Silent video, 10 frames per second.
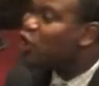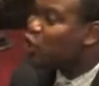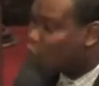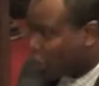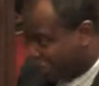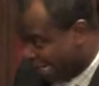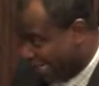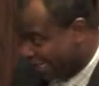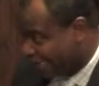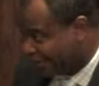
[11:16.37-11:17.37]
structure.
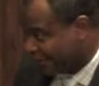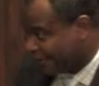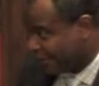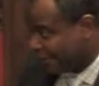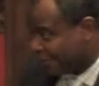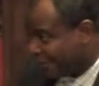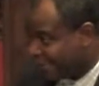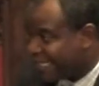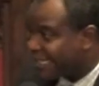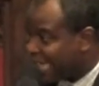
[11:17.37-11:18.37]

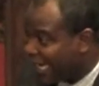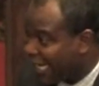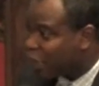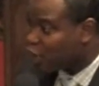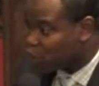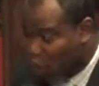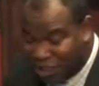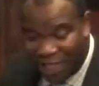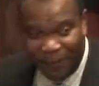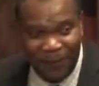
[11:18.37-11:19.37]
Satanic
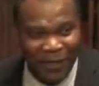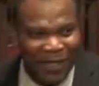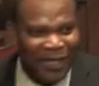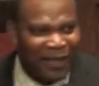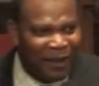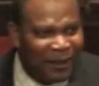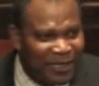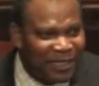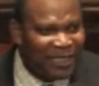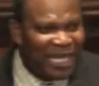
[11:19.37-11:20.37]
structure.
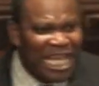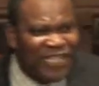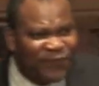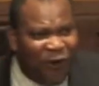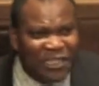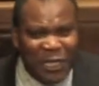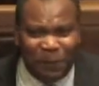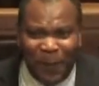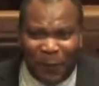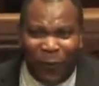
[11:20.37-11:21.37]
These 40
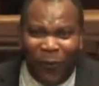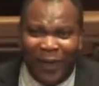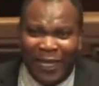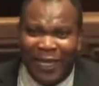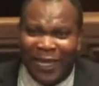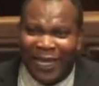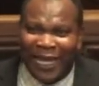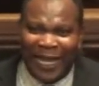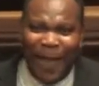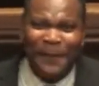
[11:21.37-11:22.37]
people
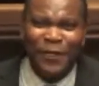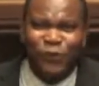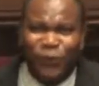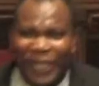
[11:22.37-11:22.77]
coming to